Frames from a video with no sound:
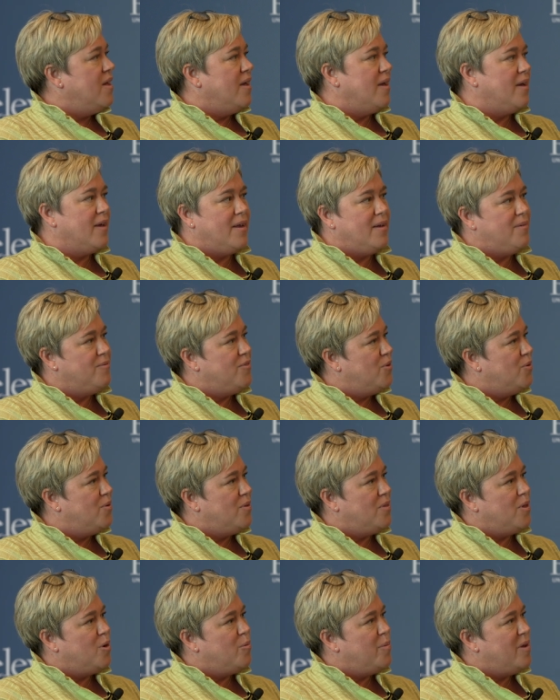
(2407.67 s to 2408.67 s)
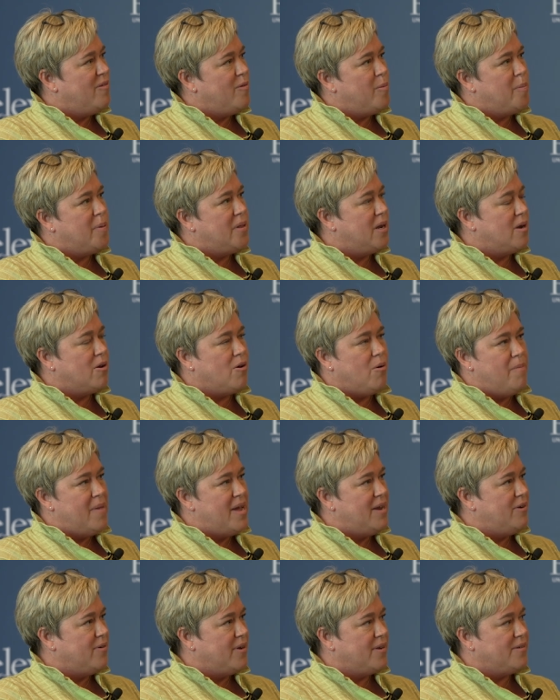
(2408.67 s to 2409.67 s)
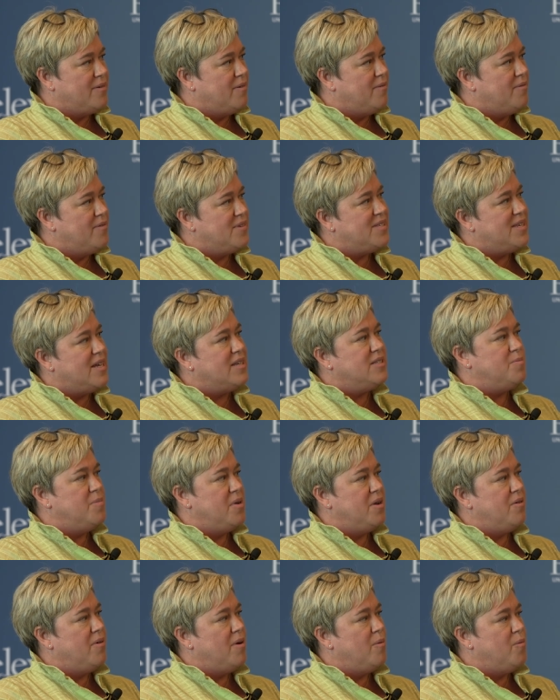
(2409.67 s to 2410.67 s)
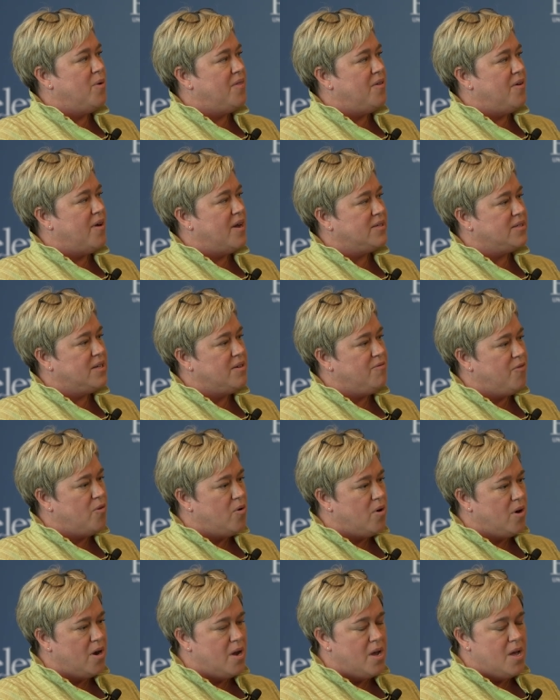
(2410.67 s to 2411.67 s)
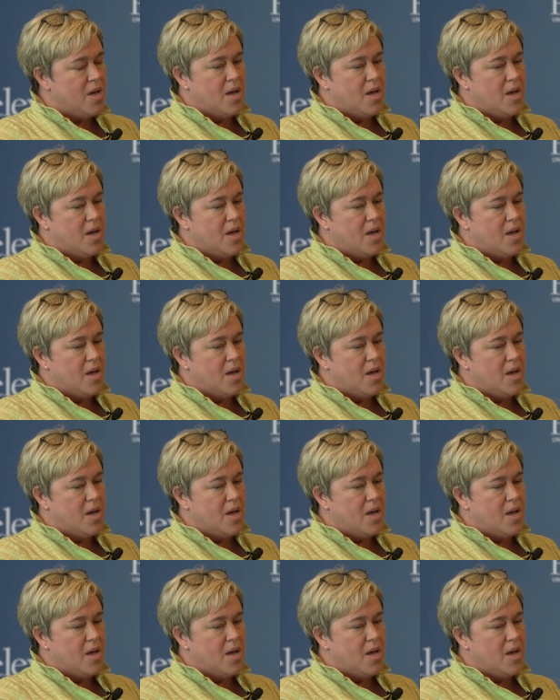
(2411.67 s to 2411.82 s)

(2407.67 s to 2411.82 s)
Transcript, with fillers: and kind of do a little bit of a political matrix of assessment around what they're asking for.